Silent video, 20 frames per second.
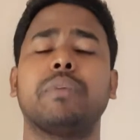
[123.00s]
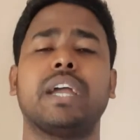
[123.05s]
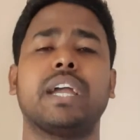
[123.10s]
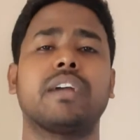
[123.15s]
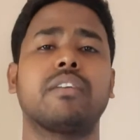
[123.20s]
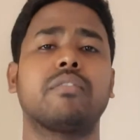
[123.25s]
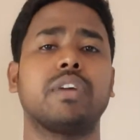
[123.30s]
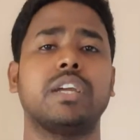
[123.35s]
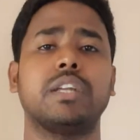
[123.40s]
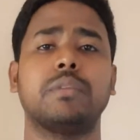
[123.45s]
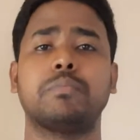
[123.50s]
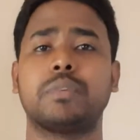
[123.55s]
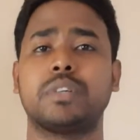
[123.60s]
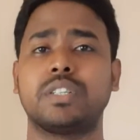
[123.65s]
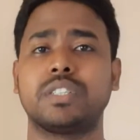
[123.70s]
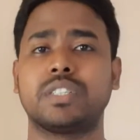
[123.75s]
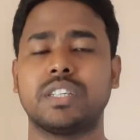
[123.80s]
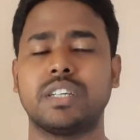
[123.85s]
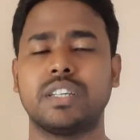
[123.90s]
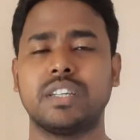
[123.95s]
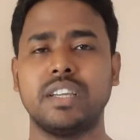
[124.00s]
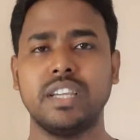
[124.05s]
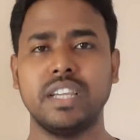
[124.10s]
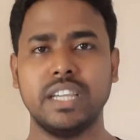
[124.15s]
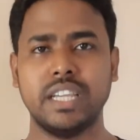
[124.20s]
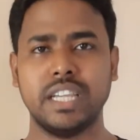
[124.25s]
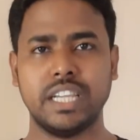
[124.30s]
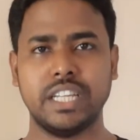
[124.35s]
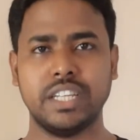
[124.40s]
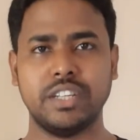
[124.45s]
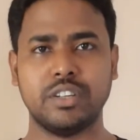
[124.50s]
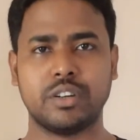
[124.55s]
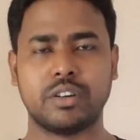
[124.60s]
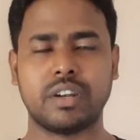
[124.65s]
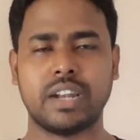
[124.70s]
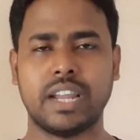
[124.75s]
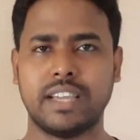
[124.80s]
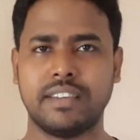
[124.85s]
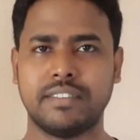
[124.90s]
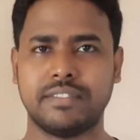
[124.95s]
a great person in your
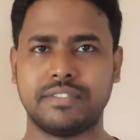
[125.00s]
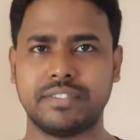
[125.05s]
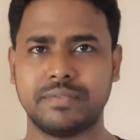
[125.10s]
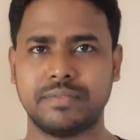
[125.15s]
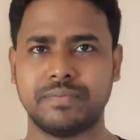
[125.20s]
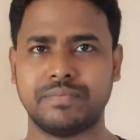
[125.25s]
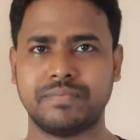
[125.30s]
life.